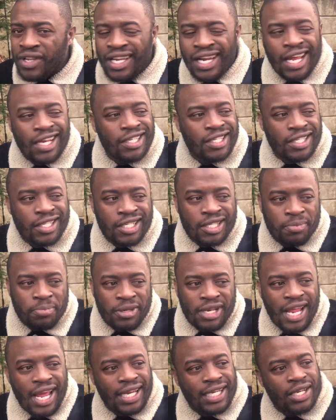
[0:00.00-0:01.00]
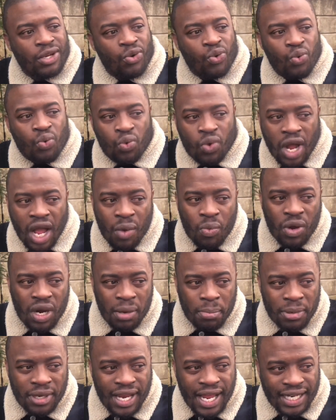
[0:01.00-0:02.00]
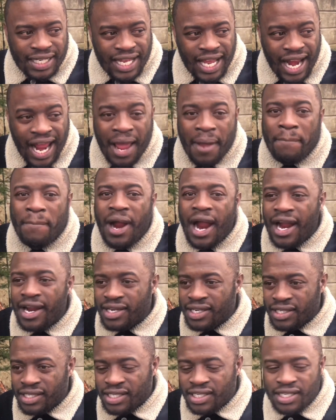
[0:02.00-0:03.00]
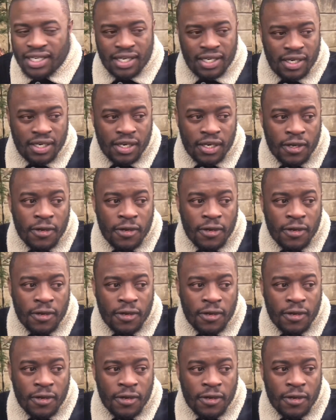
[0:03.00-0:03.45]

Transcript: And I used to just be like, yo, I want to be like that. I admire this shit.